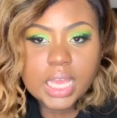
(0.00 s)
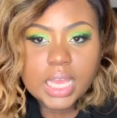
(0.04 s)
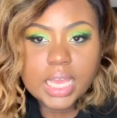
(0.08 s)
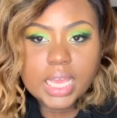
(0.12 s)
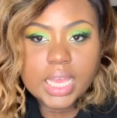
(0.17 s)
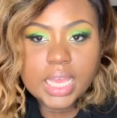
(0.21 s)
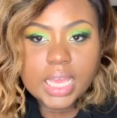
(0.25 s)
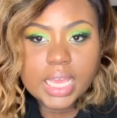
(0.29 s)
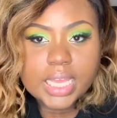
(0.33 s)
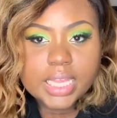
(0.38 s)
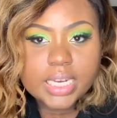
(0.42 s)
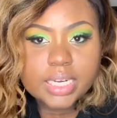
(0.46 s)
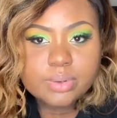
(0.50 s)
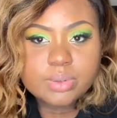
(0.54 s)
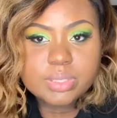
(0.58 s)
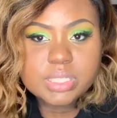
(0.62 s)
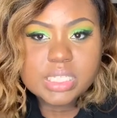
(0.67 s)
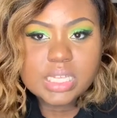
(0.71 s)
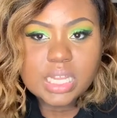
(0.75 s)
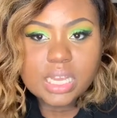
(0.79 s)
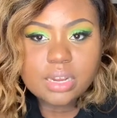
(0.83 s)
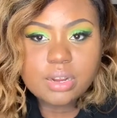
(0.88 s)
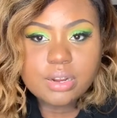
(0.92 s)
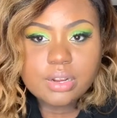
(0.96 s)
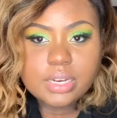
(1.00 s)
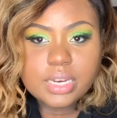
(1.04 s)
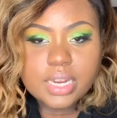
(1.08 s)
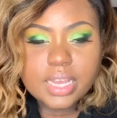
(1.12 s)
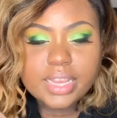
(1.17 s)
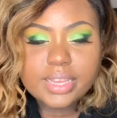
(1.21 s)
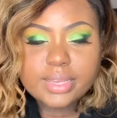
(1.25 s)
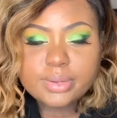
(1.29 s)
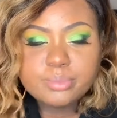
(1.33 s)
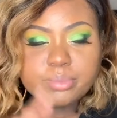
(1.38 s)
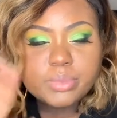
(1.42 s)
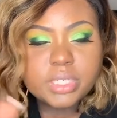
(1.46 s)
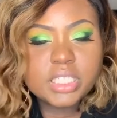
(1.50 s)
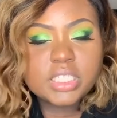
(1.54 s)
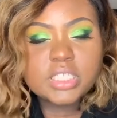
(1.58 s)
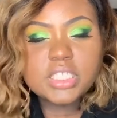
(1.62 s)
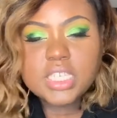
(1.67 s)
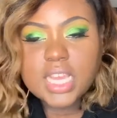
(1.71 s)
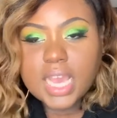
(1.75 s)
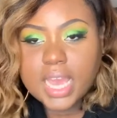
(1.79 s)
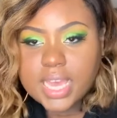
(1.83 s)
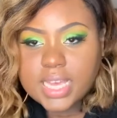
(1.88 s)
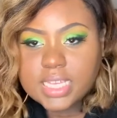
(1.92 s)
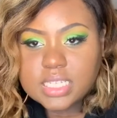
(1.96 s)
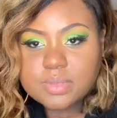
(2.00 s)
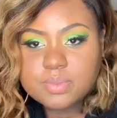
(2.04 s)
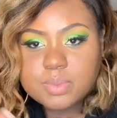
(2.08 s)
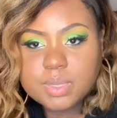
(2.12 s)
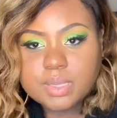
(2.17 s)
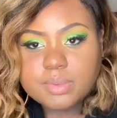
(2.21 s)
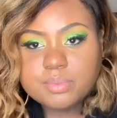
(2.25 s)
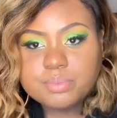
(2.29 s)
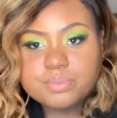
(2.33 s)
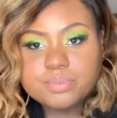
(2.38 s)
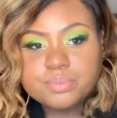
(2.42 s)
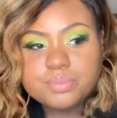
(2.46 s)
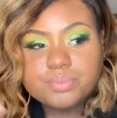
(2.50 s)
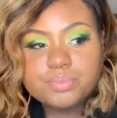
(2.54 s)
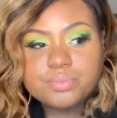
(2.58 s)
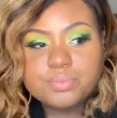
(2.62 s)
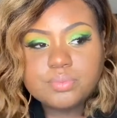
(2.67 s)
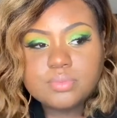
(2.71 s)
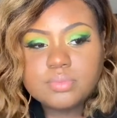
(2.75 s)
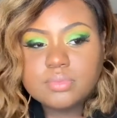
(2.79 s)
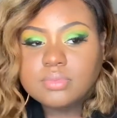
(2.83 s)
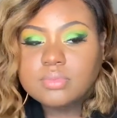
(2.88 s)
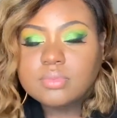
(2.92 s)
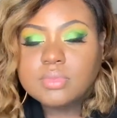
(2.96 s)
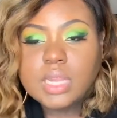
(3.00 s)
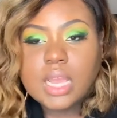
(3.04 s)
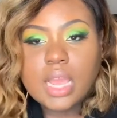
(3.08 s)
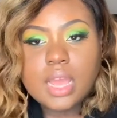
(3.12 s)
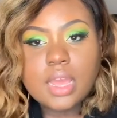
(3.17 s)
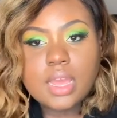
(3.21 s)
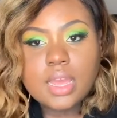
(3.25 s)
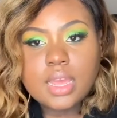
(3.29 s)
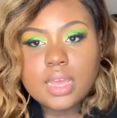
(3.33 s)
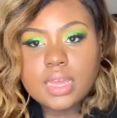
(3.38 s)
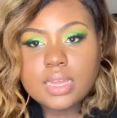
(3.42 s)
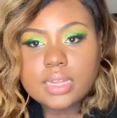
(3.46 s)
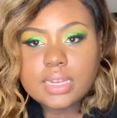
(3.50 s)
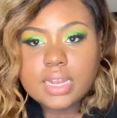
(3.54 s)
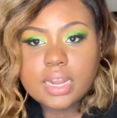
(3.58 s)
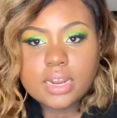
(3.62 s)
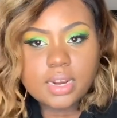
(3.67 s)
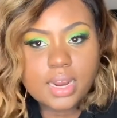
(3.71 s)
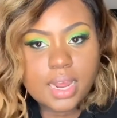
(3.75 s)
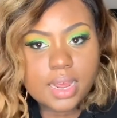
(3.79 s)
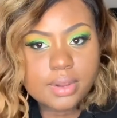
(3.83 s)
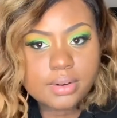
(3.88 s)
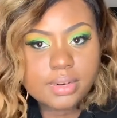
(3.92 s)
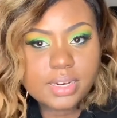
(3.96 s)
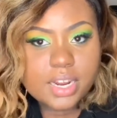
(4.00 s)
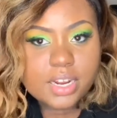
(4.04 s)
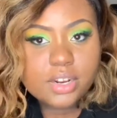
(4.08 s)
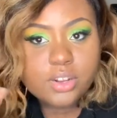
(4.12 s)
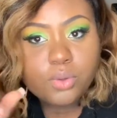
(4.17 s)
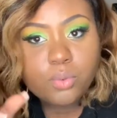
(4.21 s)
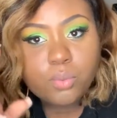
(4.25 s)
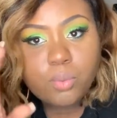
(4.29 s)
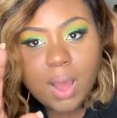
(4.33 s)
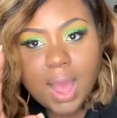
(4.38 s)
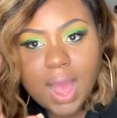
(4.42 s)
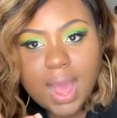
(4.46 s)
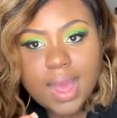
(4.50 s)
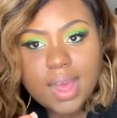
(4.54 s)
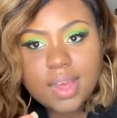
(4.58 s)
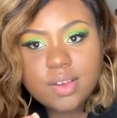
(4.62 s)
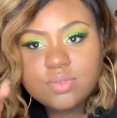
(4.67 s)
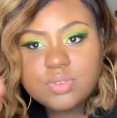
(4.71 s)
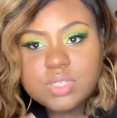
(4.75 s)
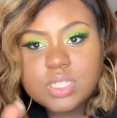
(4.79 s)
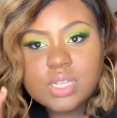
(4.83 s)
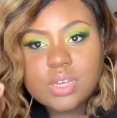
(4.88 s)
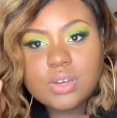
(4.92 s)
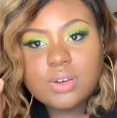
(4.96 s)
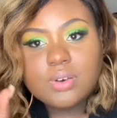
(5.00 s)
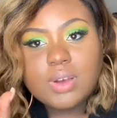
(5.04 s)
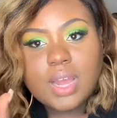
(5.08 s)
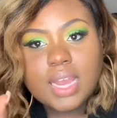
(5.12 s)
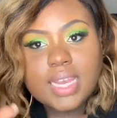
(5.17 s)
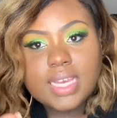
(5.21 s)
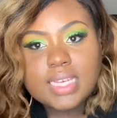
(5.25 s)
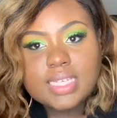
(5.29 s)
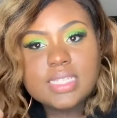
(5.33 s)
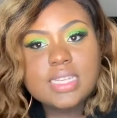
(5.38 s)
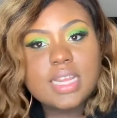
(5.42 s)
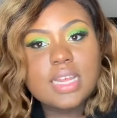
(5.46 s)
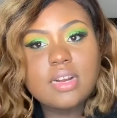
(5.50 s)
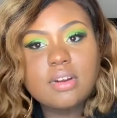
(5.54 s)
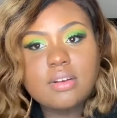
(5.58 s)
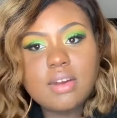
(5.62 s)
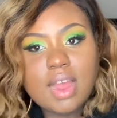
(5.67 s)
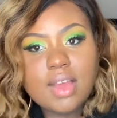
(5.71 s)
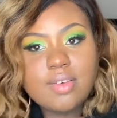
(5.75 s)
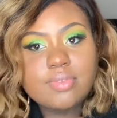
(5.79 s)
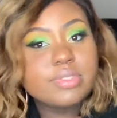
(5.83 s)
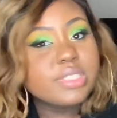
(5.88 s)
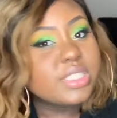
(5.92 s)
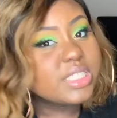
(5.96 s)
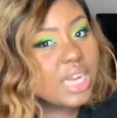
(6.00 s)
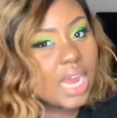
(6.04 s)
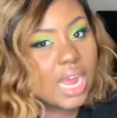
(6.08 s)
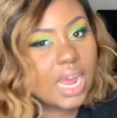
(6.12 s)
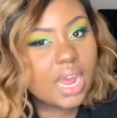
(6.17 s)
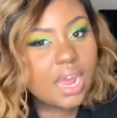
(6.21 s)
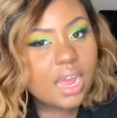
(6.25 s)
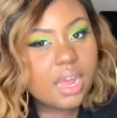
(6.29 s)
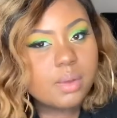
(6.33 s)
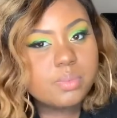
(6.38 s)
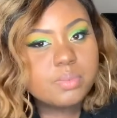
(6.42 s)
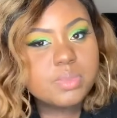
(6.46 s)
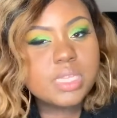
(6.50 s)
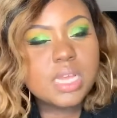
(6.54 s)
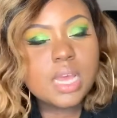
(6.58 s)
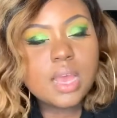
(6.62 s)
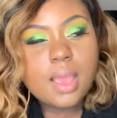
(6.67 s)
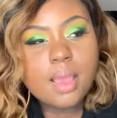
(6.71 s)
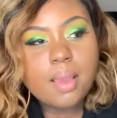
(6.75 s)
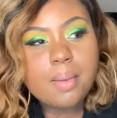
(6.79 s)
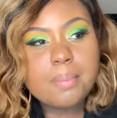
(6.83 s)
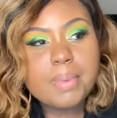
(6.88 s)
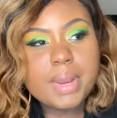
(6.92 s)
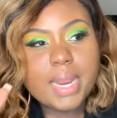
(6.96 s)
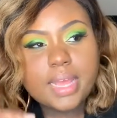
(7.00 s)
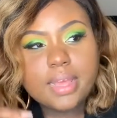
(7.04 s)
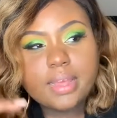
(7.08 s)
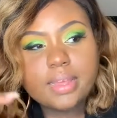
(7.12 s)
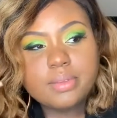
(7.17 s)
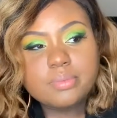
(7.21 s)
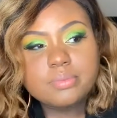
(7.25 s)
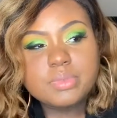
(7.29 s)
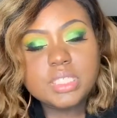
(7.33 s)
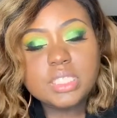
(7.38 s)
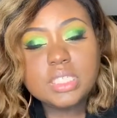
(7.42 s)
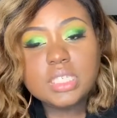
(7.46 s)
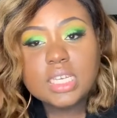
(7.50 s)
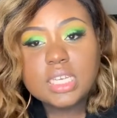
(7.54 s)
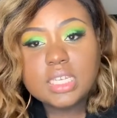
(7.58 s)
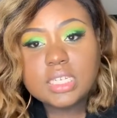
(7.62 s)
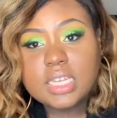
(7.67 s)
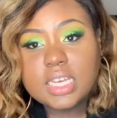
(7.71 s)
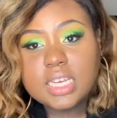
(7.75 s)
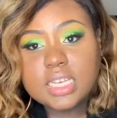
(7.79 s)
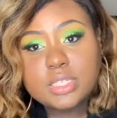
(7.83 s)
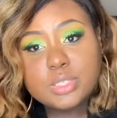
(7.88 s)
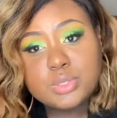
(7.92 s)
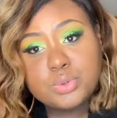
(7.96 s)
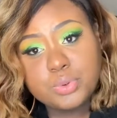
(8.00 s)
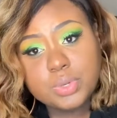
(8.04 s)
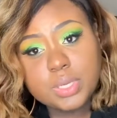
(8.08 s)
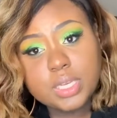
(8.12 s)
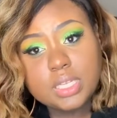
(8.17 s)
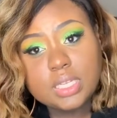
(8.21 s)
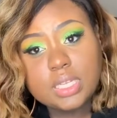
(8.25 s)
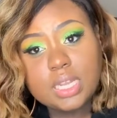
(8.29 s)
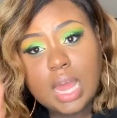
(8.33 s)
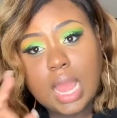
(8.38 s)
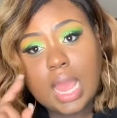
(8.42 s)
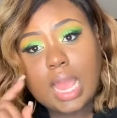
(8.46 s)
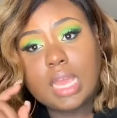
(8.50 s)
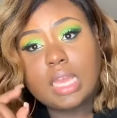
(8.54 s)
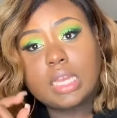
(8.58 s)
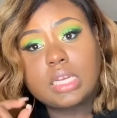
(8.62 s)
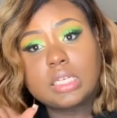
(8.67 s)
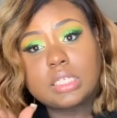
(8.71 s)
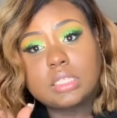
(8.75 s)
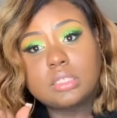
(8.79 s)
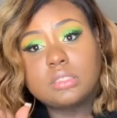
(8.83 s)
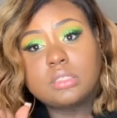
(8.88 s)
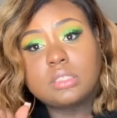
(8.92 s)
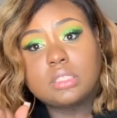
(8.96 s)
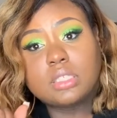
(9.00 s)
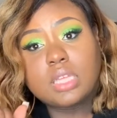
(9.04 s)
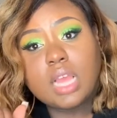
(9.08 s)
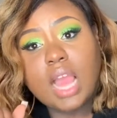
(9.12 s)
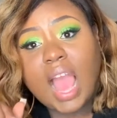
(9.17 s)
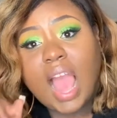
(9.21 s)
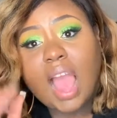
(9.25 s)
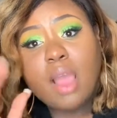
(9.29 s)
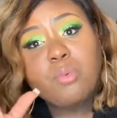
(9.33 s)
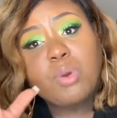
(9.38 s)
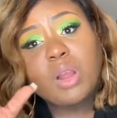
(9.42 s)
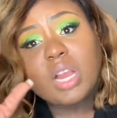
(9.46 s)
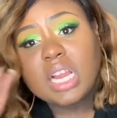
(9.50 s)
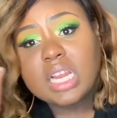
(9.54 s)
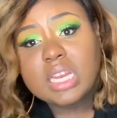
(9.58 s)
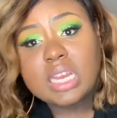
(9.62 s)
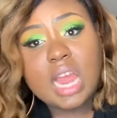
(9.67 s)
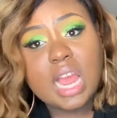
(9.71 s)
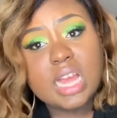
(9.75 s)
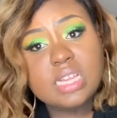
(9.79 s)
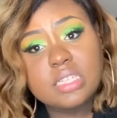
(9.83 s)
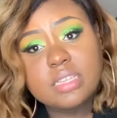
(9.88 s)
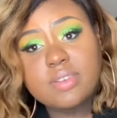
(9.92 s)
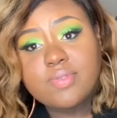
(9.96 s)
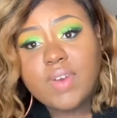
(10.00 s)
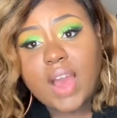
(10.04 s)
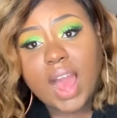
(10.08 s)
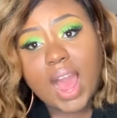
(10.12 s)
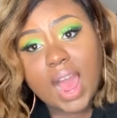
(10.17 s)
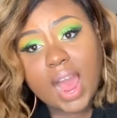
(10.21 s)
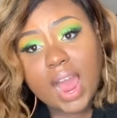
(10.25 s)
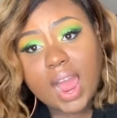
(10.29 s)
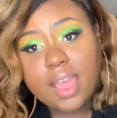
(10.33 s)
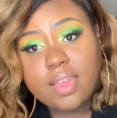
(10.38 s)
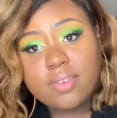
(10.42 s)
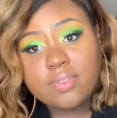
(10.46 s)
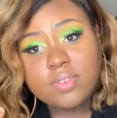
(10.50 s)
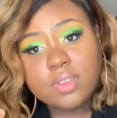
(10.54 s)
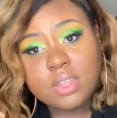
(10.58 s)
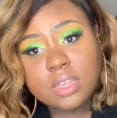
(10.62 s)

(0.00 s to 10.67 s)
And what's that girl name? And Jasmine they're that they're the wives, so I guess they don't have jobs. But um, Shanique did tweet like, I work a nine to five,